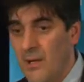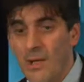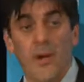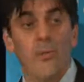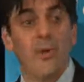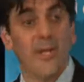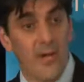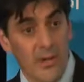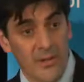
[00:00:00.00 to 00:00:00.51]

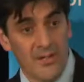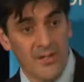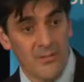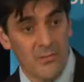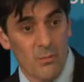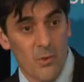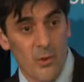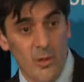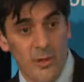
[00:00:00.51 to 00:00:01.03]
And we know it
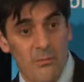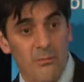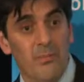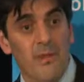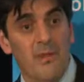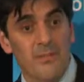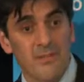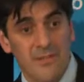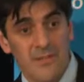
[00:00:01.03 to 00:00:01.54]
doesn't work
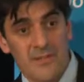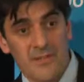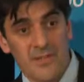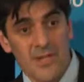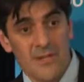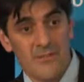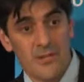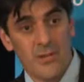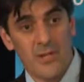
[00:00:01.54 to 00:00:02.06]
because it didn't
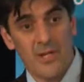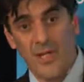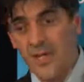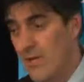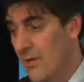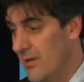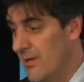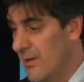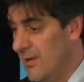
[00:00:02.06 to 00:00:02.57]
save John
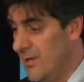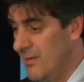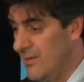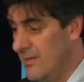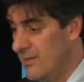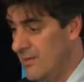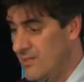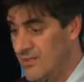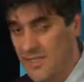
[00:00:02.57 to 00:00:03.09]
Howard and it
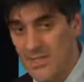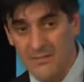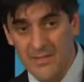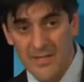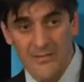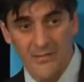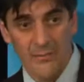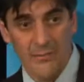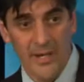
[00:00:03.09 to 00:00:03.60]
didn't save
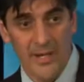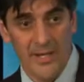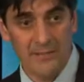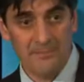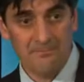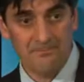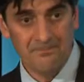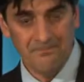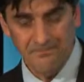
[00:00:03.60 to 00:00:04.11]
Kevin Rudd.
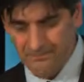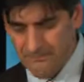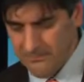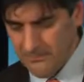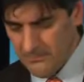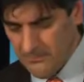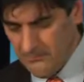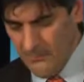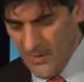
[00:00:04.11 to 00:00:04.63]

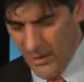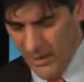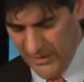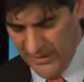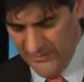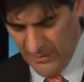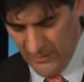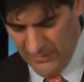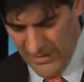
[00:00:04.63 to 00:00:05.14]
I'll
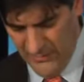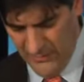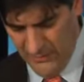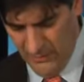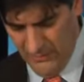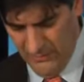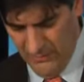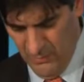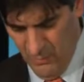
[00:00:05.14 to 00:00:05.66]
leave it on that
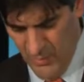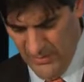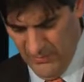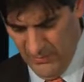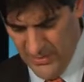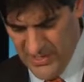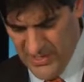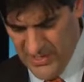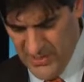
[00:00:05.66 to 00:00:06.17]
thought. One of the
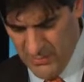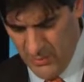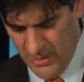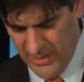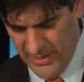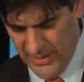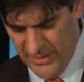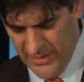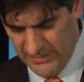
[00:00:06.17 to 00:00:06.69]
reasons
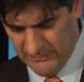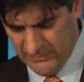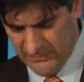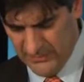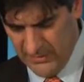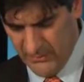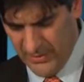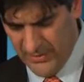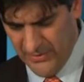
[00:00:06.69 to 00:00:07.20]
why
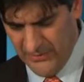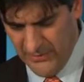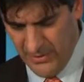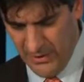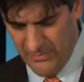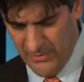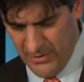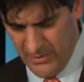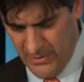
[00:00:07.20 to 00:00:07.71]
I wanted to throw
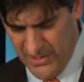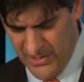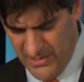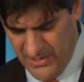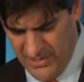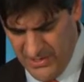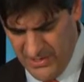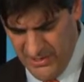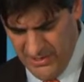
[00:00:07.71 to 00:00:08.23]
open to
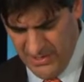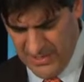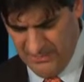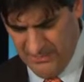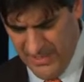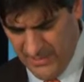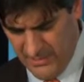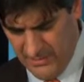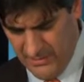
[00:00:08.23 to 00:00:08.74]
questions is I
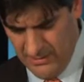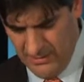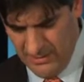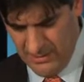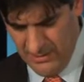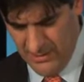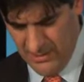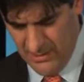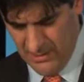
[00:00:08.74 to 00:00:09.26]
expected
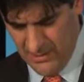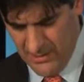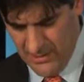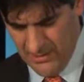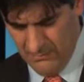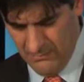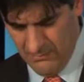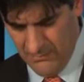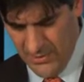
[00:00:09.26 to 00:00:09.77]

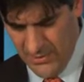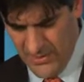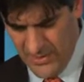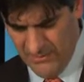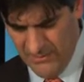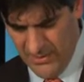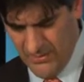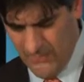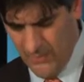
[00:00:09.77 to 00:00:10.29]
some News
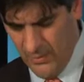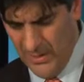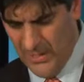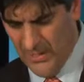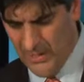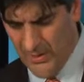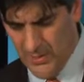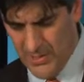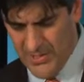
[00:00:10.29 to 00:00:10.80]
Limited
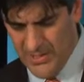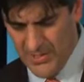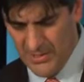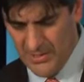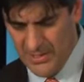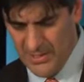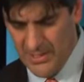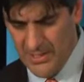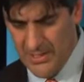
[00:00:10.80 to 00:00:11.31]
related
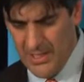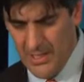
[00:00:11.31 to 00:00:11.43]
questions.